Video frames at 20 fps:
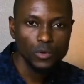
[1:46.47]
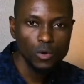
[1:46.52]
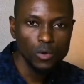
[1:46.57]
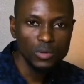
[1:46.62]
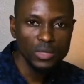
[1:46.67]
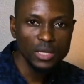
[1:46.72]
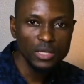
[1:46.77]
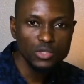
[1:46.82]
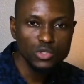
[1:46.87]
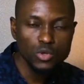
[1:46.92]

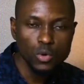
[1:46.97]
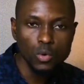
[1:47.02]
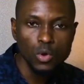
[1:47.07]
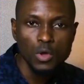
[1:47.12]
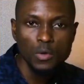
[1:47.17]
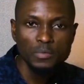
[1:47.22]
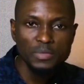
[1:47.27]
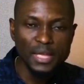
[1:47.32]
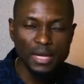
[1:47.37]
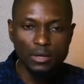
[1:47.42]
Okay, so
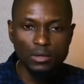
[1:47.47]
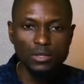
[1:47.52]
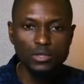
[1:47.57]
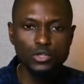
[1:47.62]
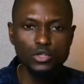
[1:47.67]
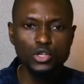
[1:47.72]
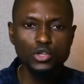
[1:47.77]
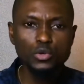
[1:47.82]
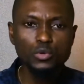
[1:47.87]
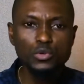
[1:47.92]
now
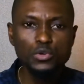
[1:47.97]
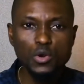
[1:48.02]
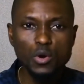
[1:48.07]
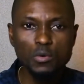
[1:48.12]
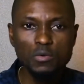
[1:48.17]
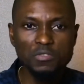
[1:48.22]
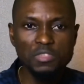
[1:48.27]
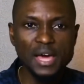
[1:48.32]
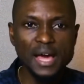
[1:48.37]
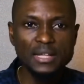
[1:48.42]
do you
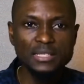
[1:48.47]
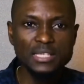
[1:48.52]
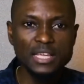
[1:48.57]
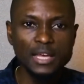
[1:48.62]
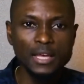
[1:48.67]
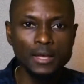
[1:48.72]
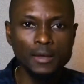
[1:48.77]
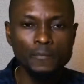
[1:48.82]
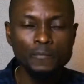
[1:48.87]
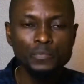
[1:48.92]
know that
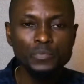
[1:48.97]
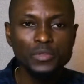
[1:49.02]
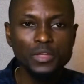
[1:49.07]
the